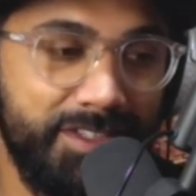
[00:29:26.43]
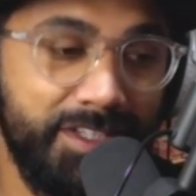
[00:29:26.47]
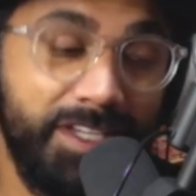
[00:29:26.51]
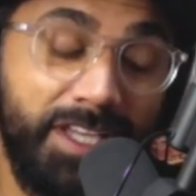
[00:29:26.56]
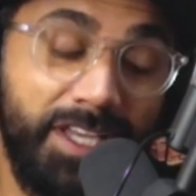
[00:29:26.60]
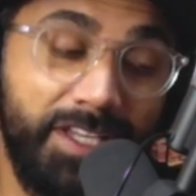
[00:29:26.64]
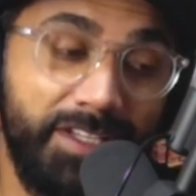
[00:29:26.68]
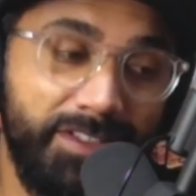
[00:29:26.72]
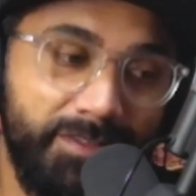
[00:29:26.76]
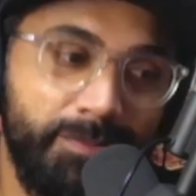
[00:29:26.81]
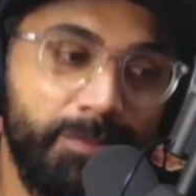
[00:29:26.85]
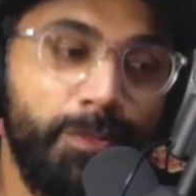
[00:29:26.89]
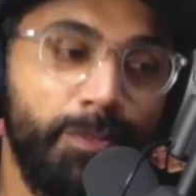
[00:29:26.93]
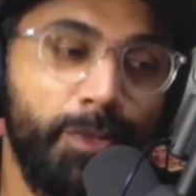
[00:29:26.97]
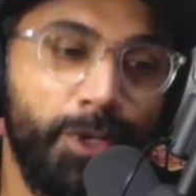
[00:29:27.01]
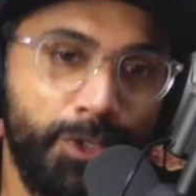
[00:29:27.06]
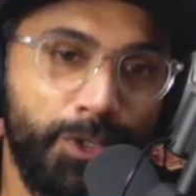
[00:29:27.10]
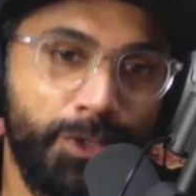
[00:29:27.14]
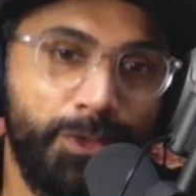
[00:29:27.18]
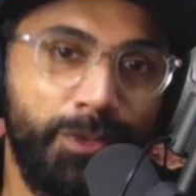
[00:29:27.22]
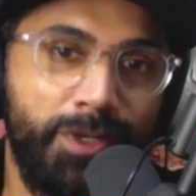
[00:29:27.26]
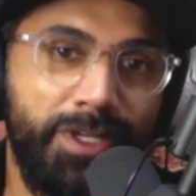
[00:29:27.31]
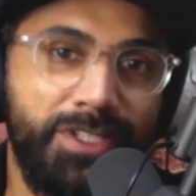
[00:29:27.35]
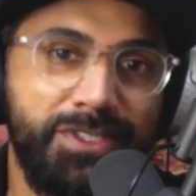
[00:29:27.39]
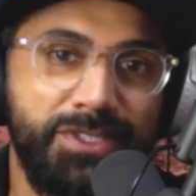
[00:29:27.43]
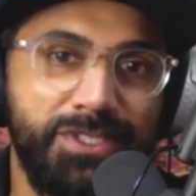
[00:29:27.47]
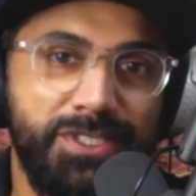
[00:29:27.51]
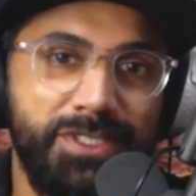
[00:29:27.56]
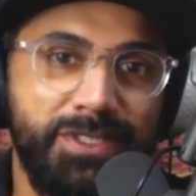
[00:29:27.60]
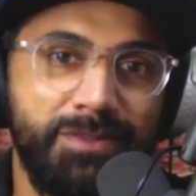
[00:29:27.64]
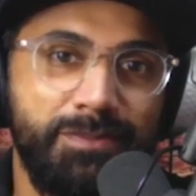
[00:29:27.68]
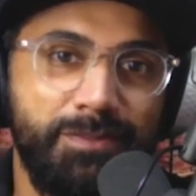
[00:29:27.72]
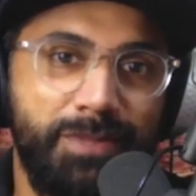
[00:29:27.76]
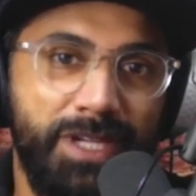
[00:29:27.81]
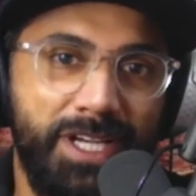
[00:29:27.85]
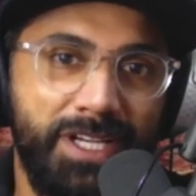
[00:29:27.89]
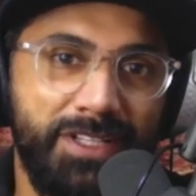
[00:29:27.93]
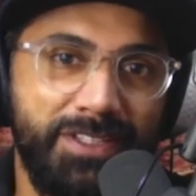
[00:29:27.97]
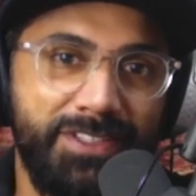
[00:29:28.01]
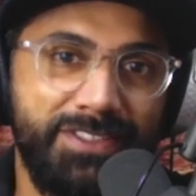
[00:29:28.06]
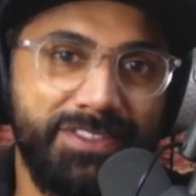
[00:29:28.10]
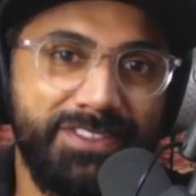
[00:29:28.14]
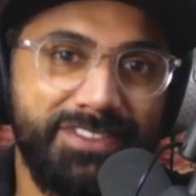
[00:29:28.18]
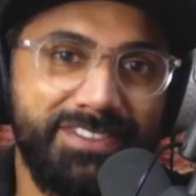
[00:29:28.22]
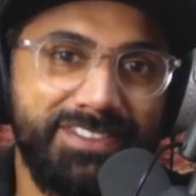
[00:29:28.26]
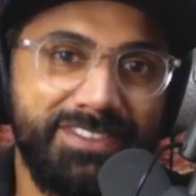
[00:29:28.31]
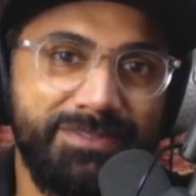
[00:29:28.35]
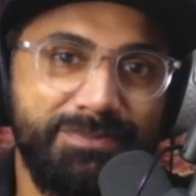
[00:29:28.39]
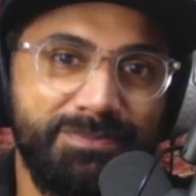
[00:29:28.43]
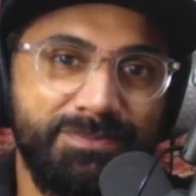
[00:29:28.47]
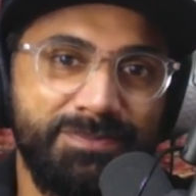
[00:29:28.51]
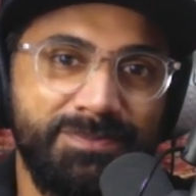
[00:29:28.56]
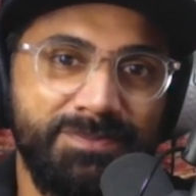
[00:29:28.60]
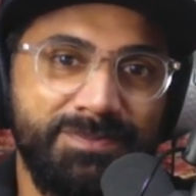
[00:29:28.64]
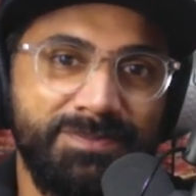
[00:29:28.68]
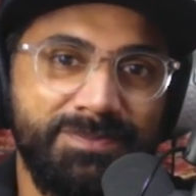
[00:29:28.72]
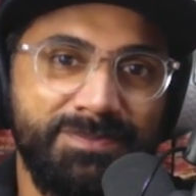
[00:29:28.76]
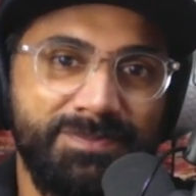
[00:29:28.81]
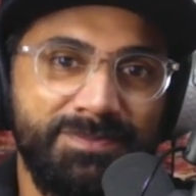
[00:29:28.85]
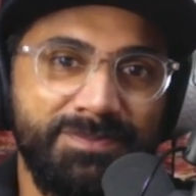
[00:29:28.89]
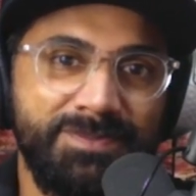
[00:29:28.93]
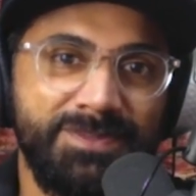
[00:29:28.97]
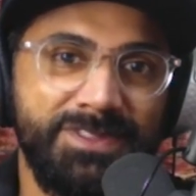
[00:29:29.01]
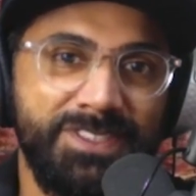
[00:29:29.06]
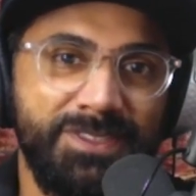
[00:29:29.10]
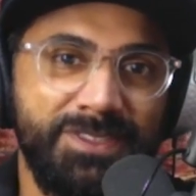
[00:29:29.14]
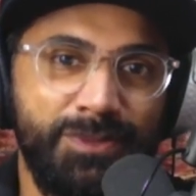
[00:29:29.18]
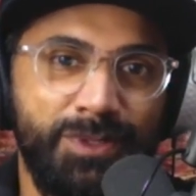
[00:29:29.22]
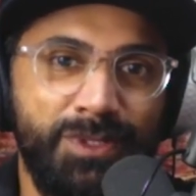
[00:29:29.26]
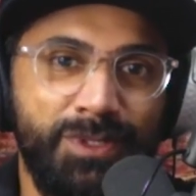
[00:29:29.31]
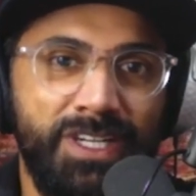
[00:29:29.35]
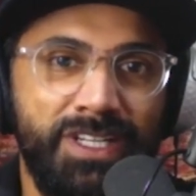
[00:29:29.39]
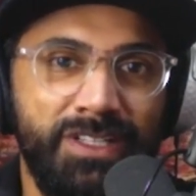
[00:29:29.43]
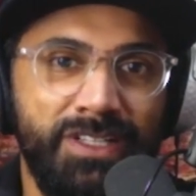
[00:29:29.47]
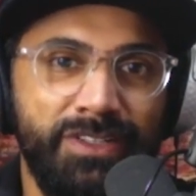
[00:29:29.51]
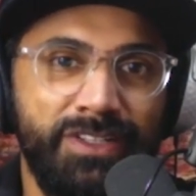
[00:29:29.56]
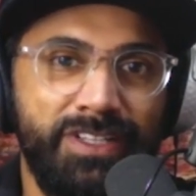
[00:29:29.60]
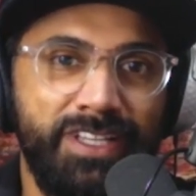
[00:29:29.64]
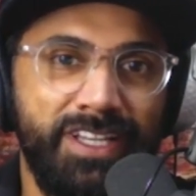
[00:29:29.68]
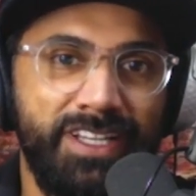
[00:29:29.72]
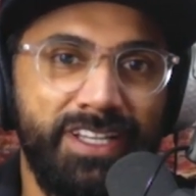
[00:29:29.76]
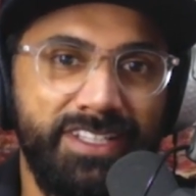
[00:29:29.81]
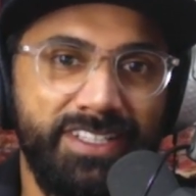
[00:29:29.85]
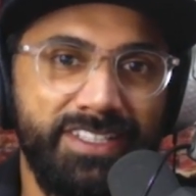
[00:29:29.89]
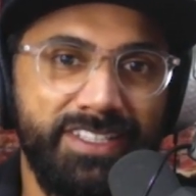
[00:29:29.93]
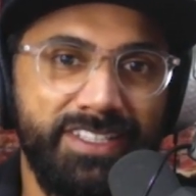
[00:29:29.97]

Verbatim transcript: Uh, Again, moderation, balance. there, there's got to